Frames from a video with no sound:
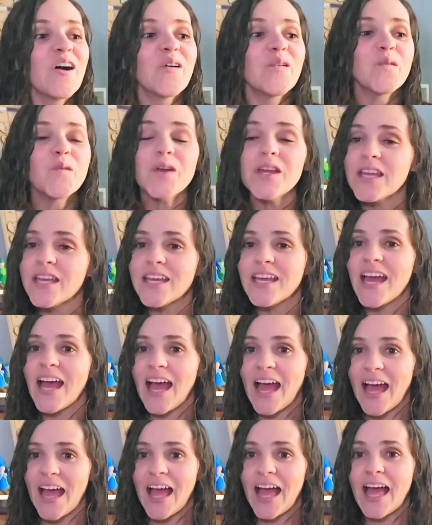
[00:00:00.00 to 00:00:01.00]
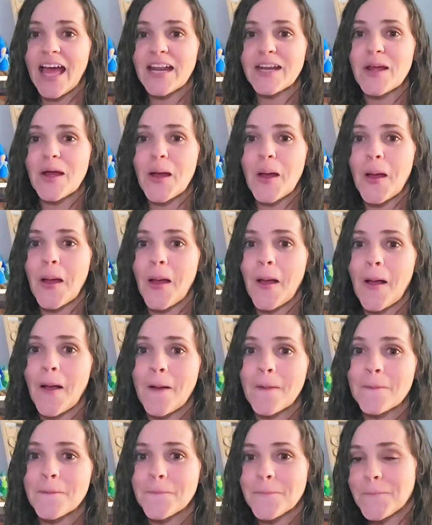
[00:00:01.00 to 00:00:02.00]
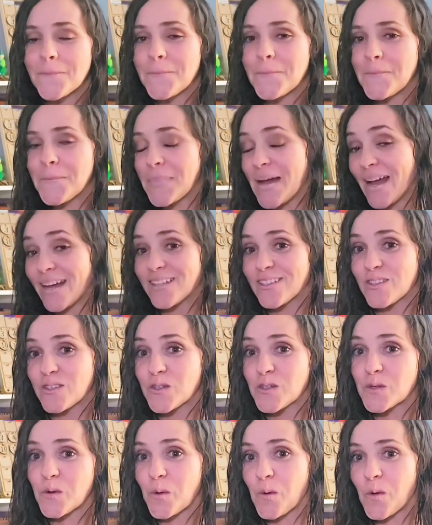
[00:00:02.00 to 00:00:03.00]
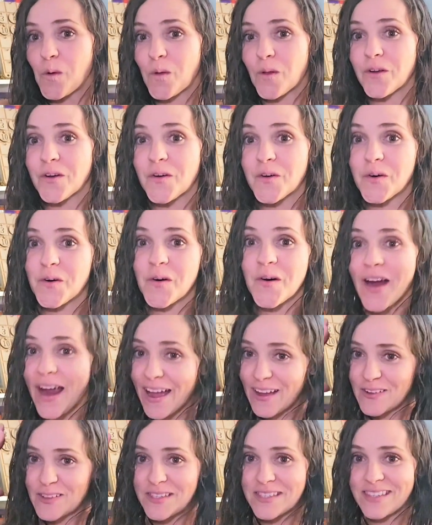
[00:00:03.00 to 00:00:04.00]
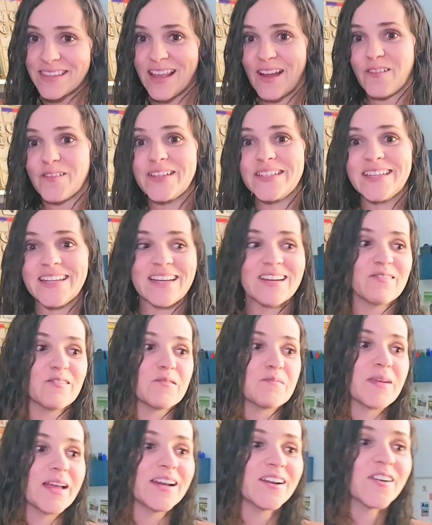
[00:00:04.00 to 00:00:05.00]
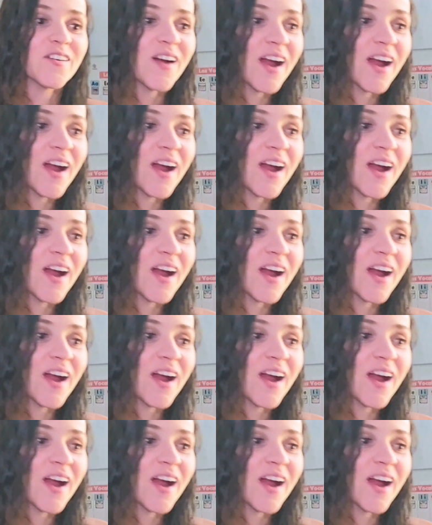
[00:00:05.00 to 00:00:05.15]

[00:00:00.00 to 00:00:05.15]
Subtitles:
We had back to school crowns that we did, and we made a